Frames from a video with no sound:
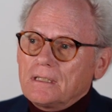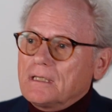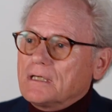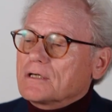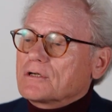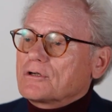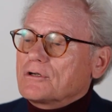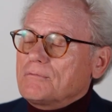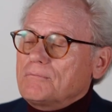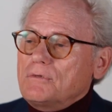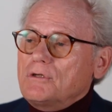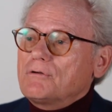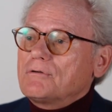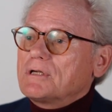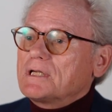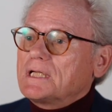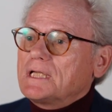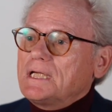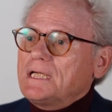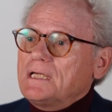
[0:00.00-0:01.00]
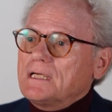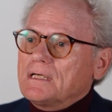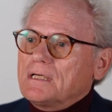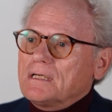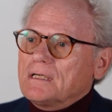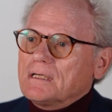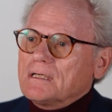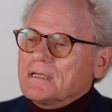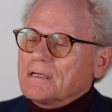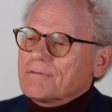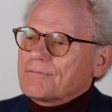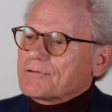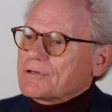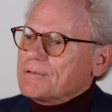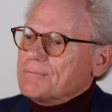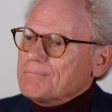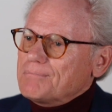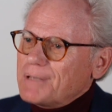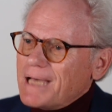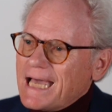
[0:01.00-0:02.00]
a community of
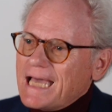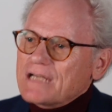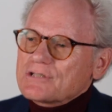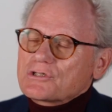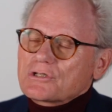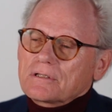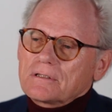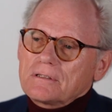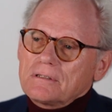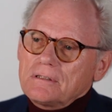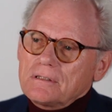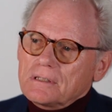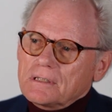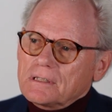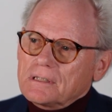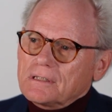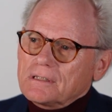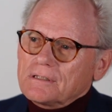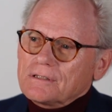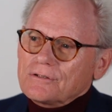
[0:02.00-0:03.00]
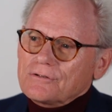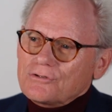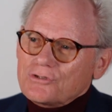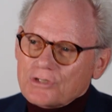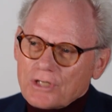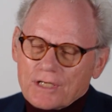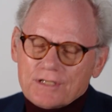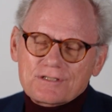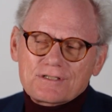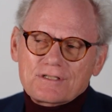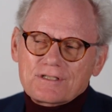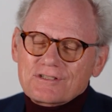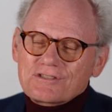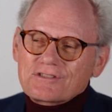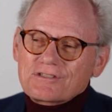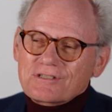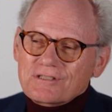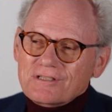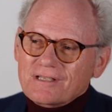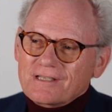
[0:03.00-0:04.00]
compassion,
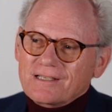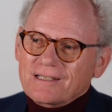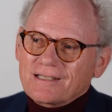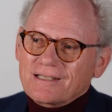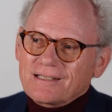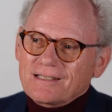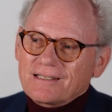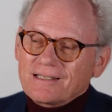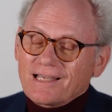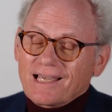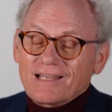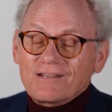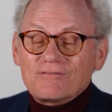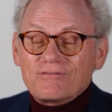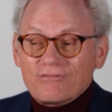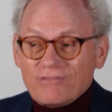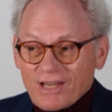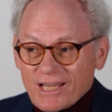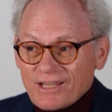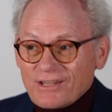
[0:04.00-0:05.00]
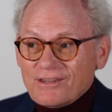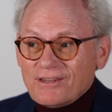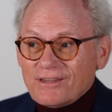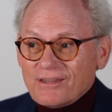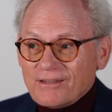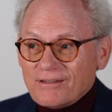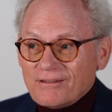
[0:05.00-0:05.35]
justice, and faith.